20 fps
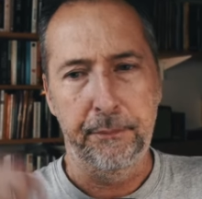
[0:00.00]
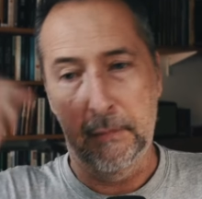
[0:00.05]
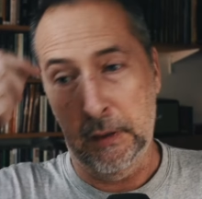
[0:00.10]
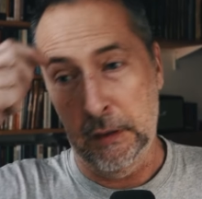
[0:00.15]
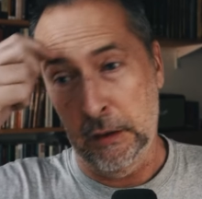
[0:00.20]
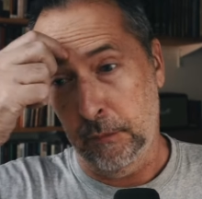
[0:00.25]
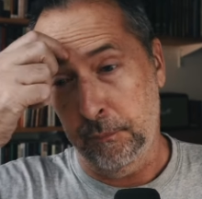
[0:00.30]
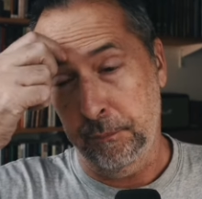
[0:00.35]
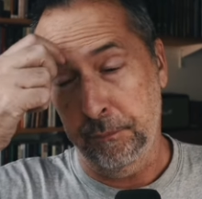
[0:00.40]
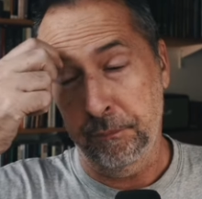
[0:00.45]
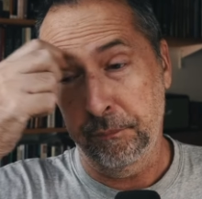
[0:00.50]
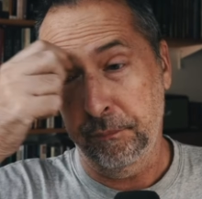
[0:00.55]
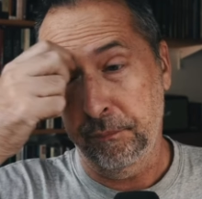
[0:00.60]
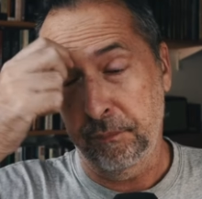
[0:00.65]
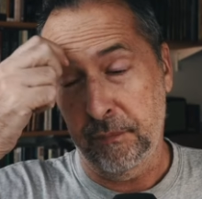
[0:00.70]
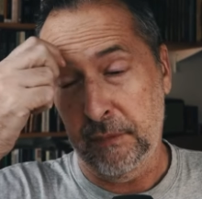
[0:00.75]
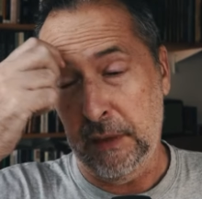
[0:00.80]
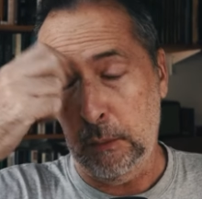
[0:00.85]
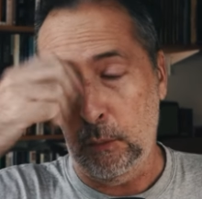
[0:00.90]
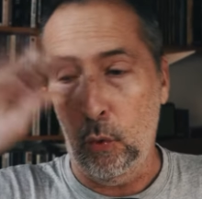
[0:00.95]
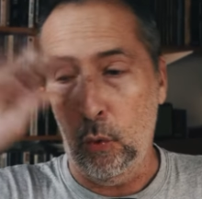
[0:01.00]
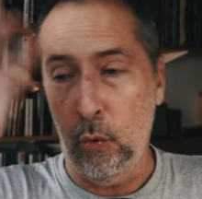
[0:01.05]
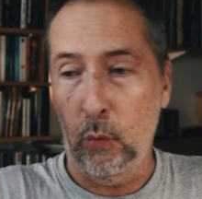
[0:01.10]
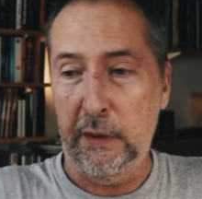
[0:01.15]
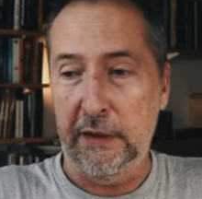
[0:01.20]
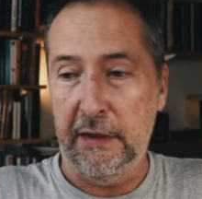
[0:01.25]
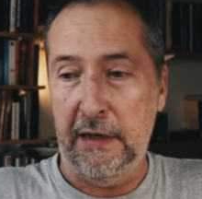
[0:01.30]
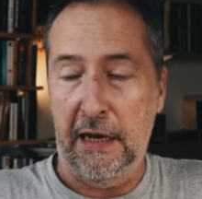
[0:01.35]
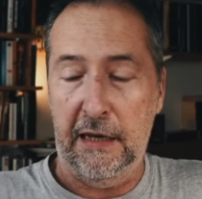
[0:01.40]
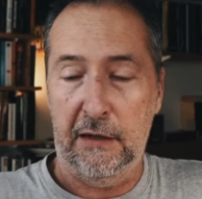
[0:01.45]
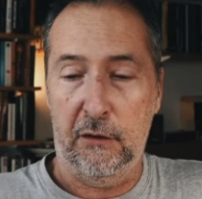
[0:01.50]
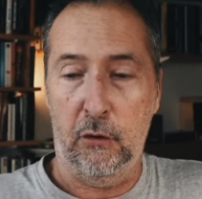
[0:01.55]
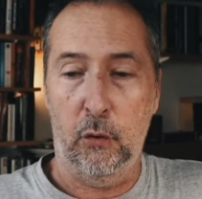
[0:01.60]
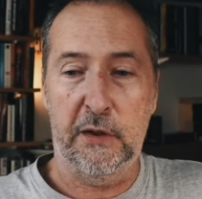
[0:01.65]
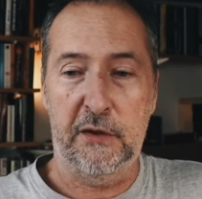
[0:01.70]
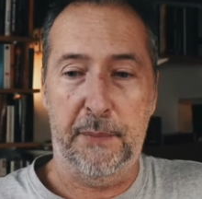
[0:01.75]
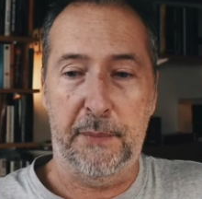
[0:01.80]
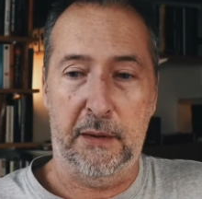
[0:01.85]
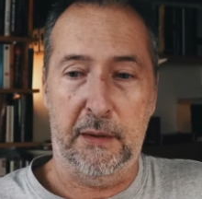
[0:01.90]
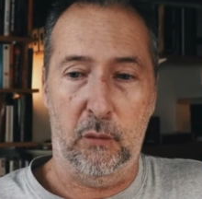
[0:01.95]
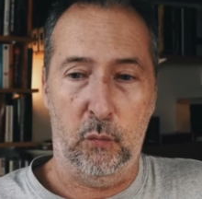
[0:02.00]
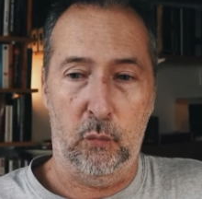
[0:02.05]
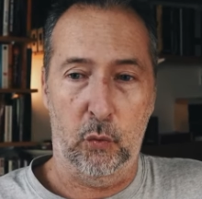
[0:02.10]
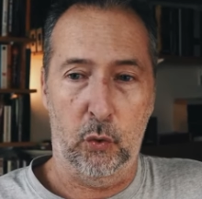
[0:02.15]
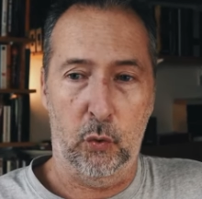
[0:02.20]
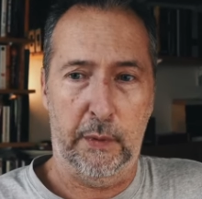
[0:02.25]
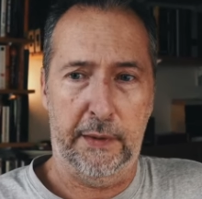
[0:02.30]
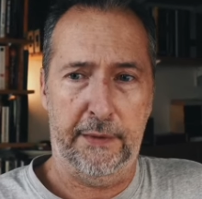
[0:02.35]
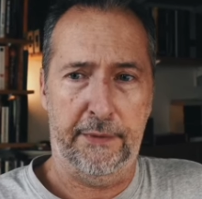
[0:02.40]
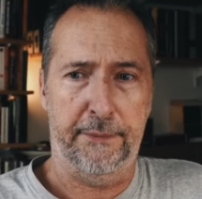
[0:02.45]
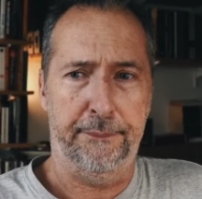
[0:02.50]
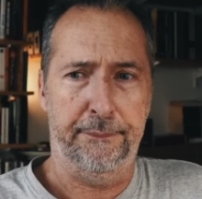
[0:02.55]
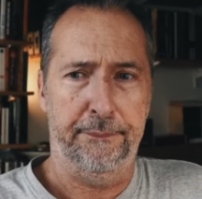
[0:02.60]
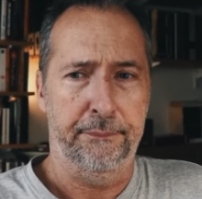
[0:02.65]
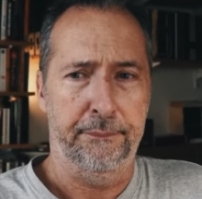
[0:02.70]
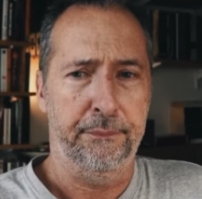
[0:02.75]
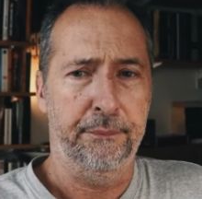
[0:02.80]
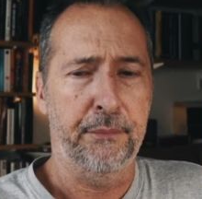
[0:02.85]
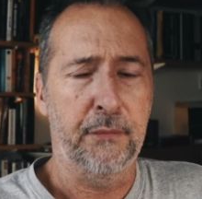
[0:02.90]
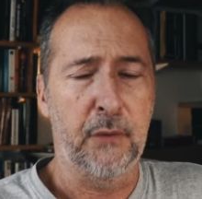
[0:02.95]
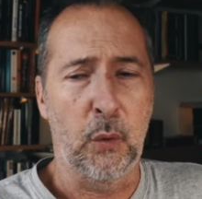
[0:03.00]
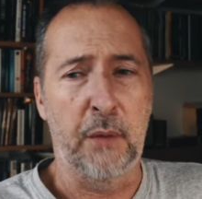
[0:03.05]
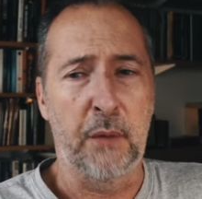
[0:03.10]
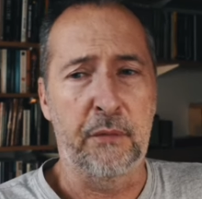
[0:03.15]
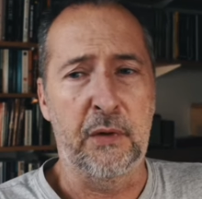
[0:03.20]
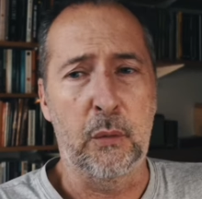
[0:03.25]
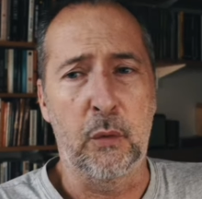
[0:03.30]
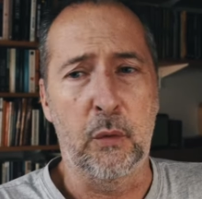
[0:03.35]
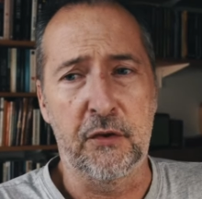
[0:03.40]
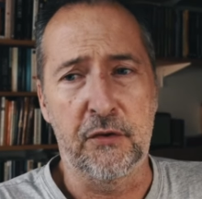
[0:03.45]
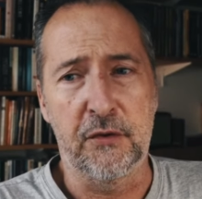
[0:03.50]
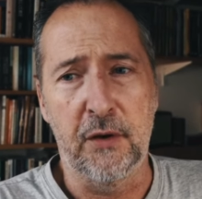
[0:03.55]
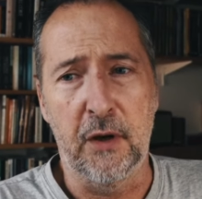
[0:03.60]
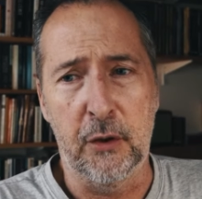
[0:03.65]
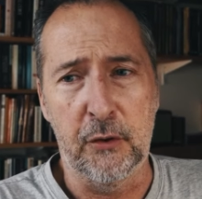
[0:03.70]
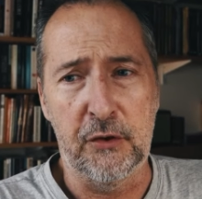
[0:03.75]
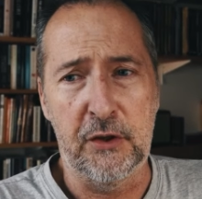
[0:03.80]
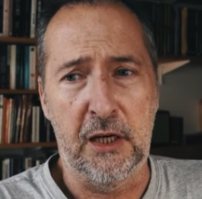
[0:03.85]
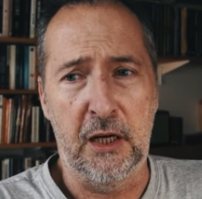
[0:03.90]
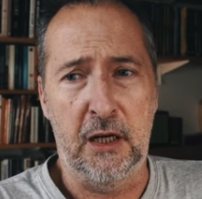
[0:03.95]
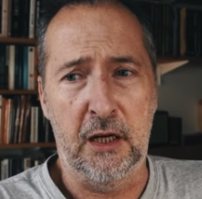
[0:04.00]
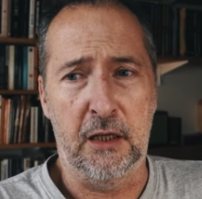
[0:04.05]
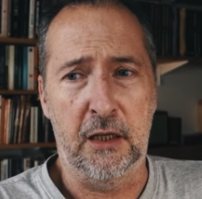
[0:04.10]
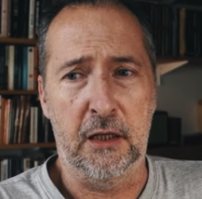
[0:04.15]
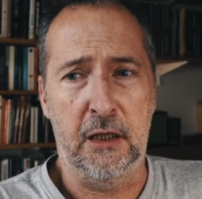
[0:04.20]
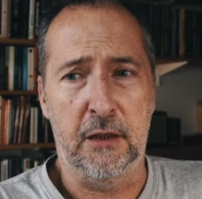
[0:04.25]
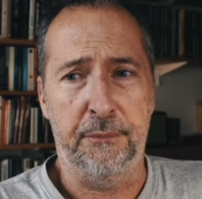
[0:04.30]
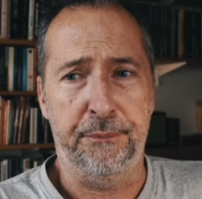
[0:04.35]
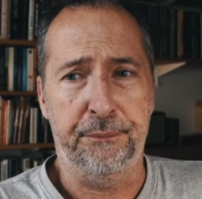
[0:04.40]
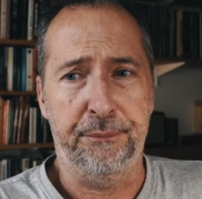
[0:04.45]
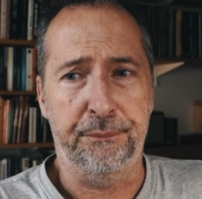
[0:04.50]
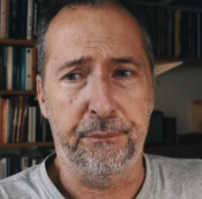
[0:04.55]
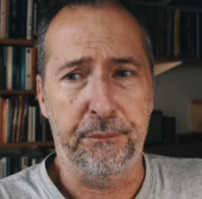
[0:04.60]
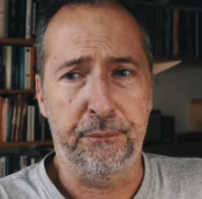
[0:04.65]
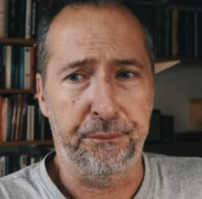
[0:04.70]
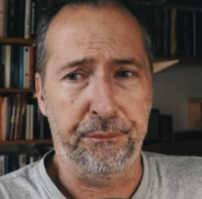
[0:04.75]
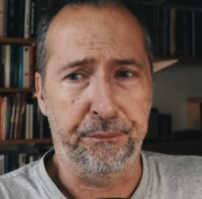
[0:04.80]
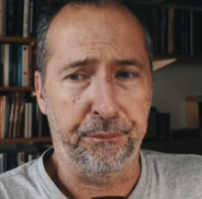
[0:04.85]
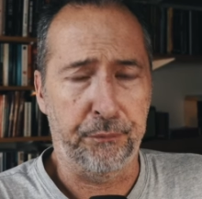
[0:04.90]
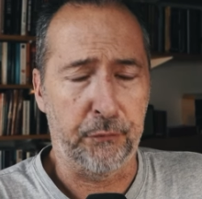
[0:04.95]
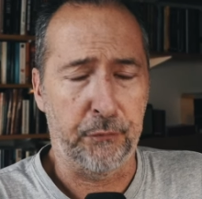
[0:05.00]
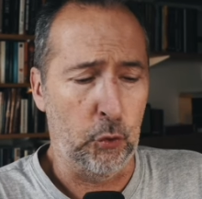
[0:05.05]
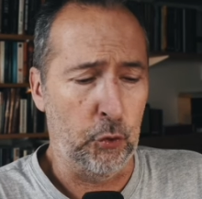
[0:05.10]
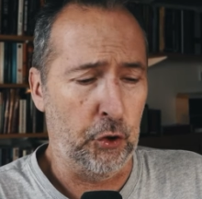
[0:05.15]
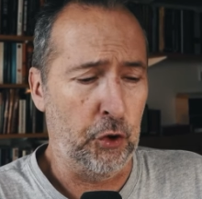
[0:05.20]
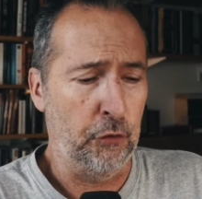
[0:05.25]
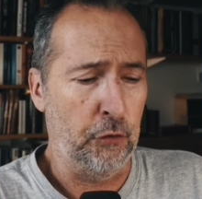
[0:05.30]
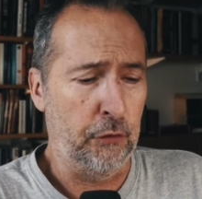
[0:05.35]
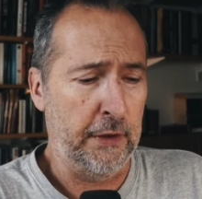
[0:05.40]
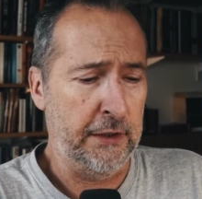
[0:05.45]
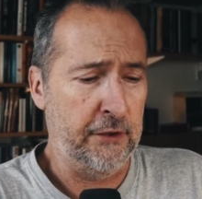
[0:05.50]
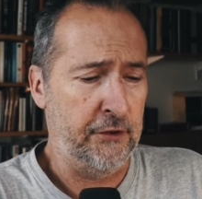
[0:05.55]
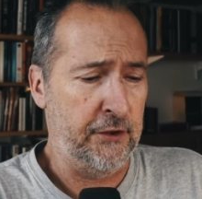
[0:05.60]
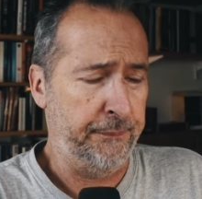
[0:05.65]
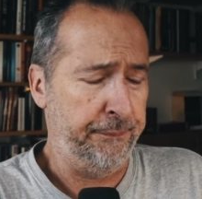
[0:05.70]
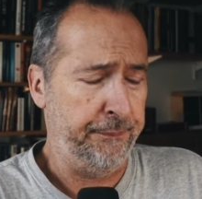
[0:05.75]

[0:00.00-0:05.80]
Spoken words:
you know, they were always had always been at war with whoever it was, Oceania or Eurasia,